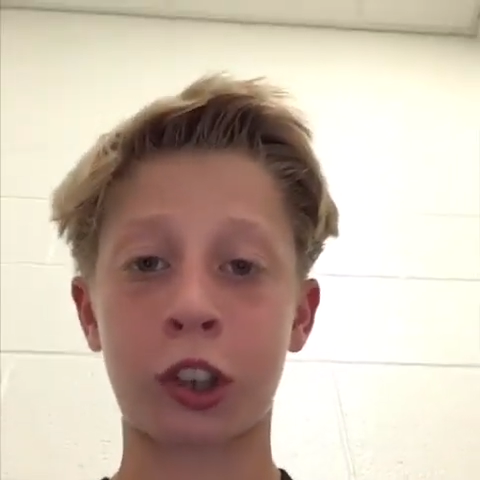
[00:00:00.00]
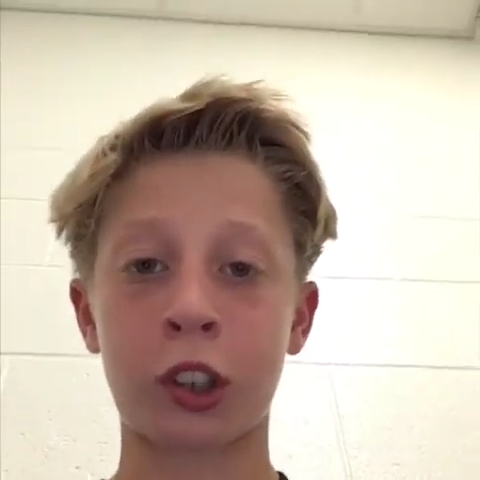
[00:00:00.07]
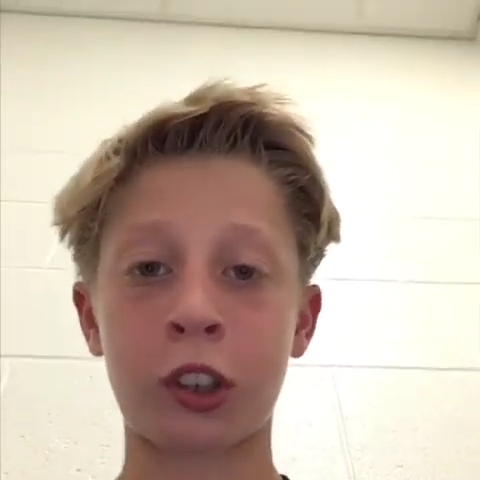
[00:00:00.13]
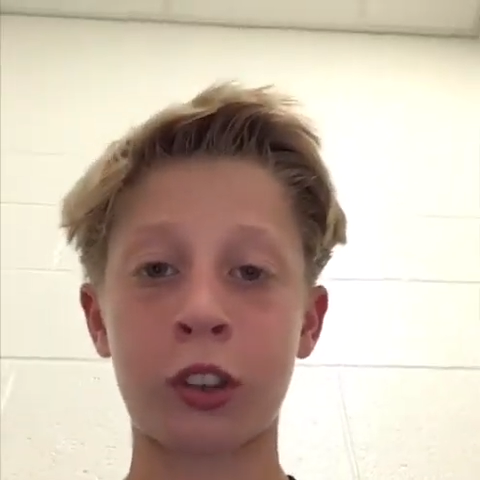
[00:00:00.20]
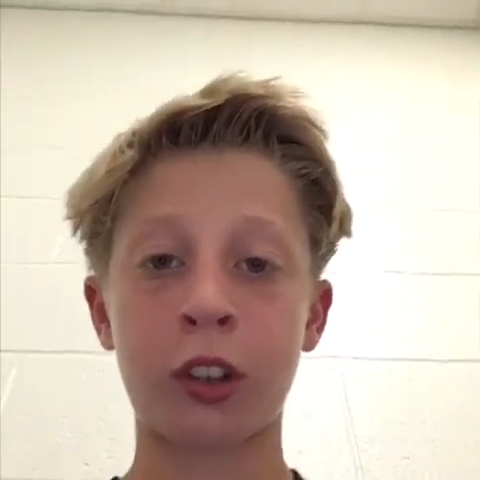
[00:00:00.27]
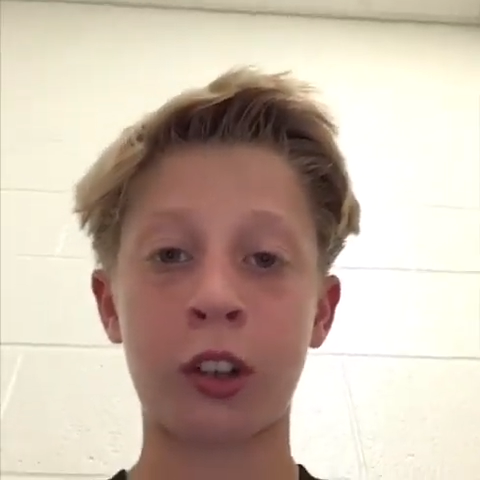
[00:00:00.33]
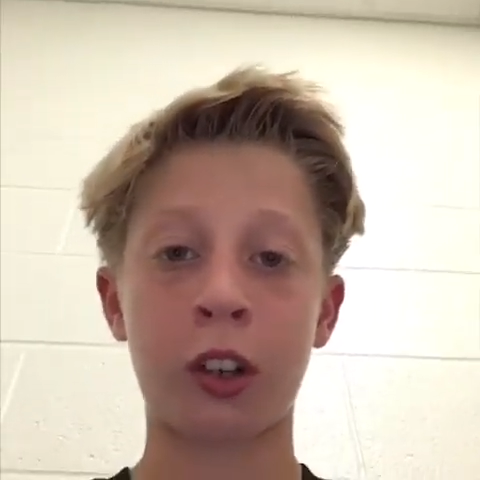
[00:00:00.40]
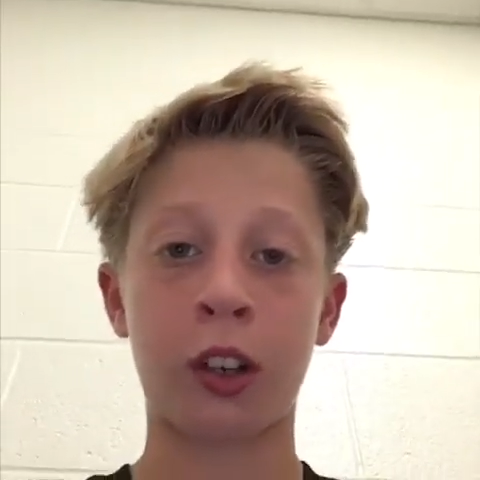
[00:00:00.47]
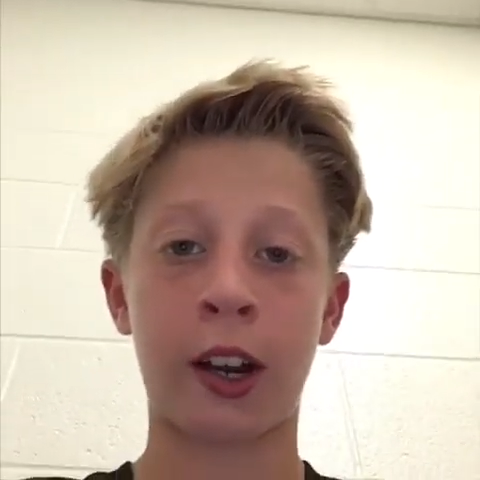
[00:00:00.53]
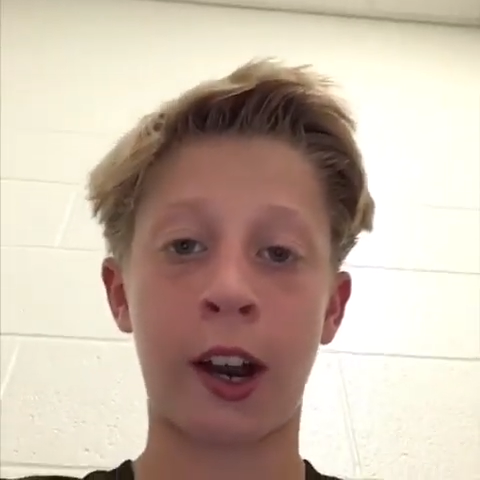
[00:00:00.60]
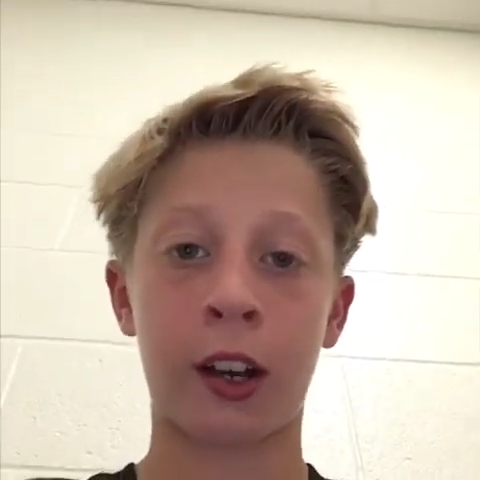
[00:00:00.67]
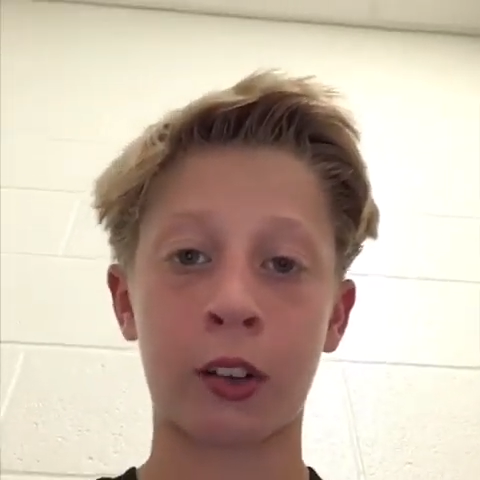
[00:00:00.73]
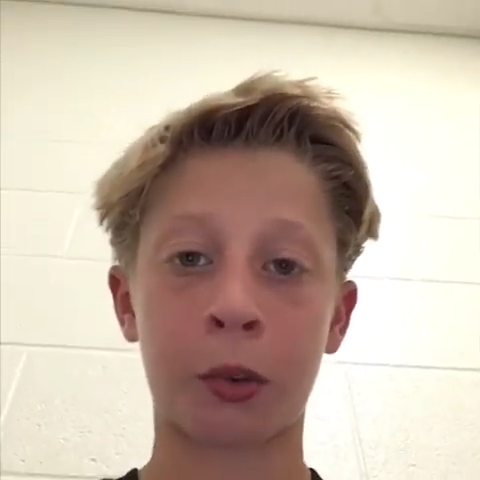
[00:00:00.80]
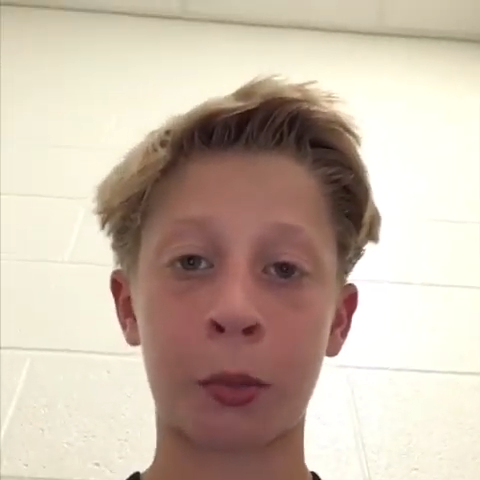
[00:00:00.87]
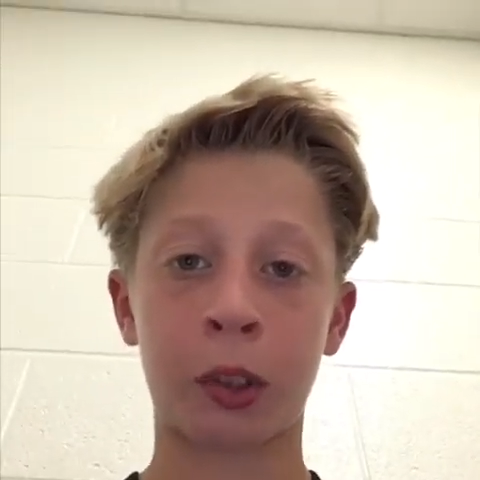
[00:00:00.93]
on
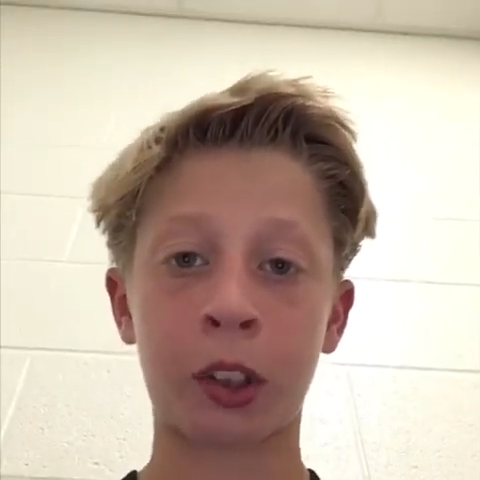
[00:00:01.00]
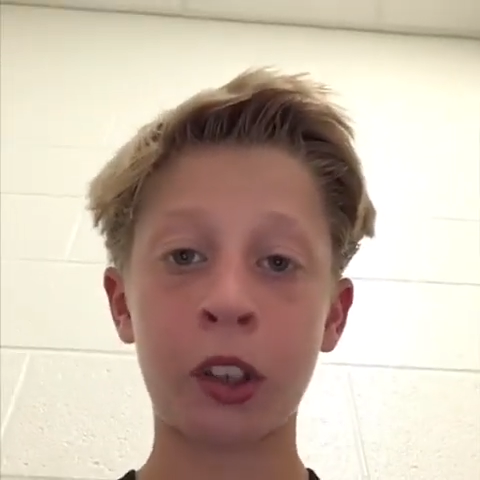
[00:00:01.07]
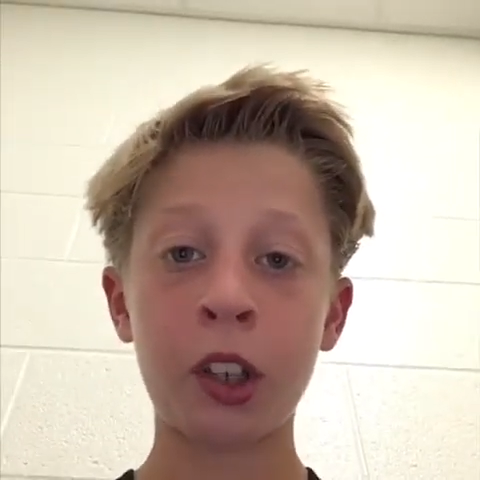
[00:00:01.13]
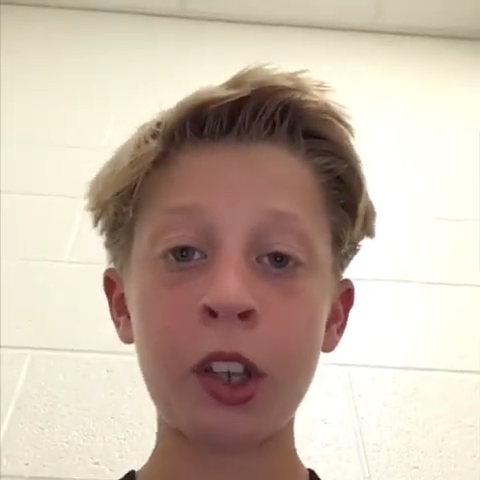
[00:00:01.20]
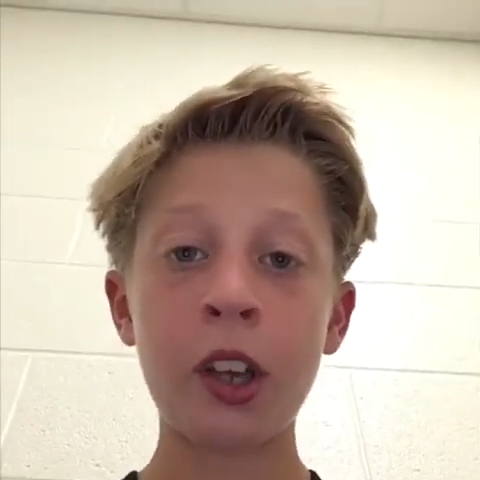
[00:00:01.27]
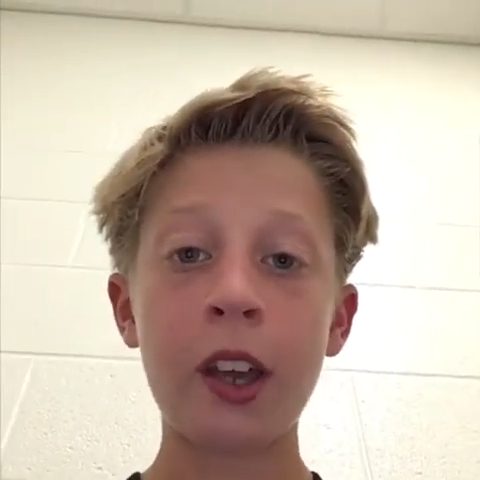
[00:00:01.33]
Agrabah.